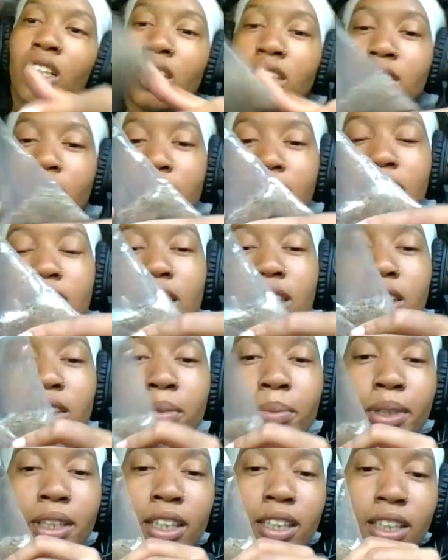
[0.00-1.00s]
so this is a little
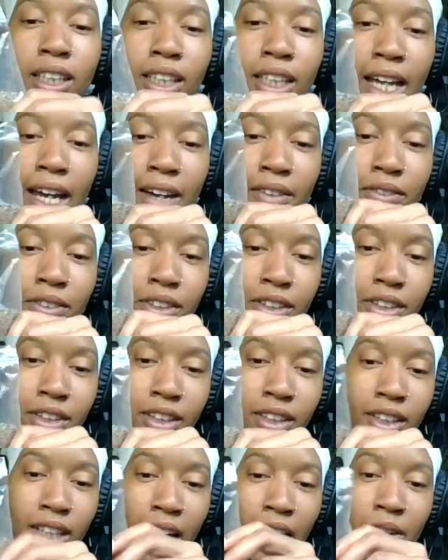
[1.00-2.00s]
bit of the
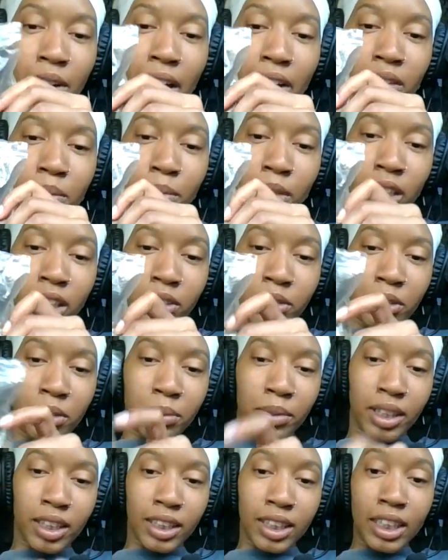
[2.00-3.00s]
lavender i don't have the mullein with
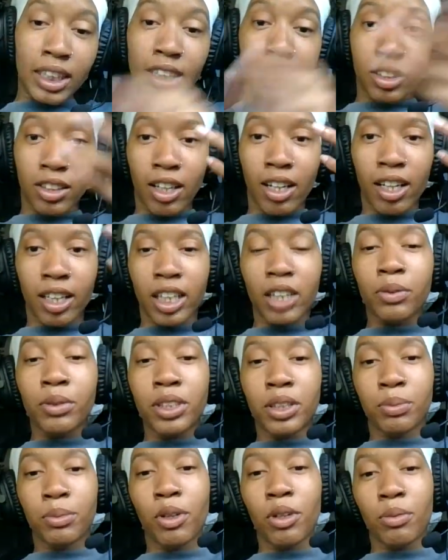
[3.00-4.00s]
me it's in his car because we
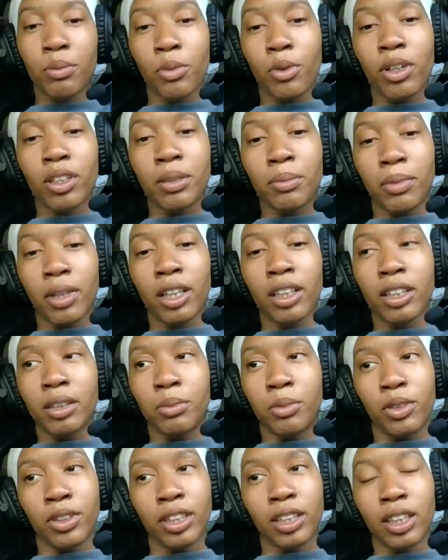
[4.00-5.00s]
smoke more of the mullein
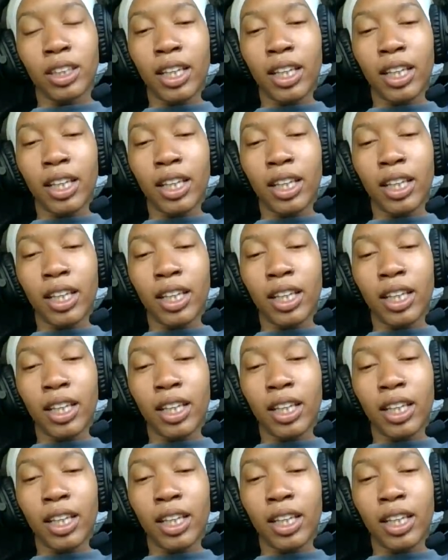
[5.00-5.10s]
more than the